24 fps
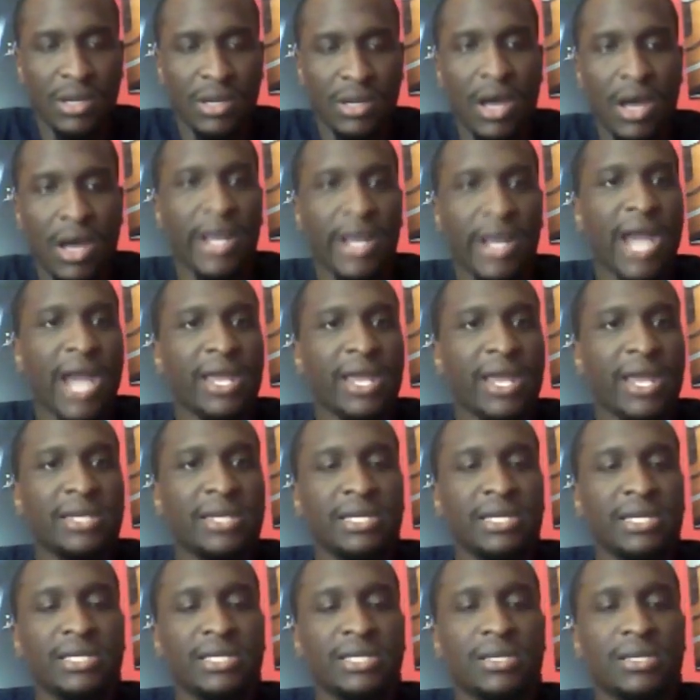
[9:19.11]
a guy like
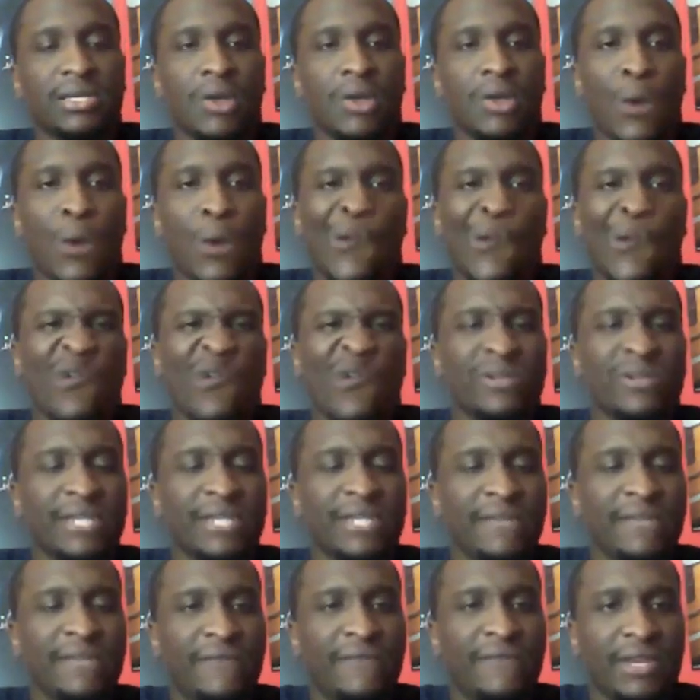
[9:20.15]
this on
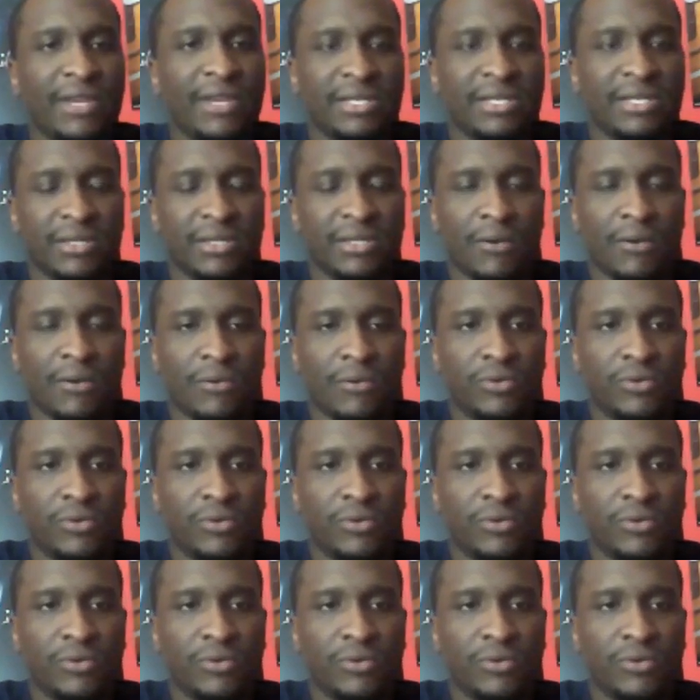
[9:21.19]
defense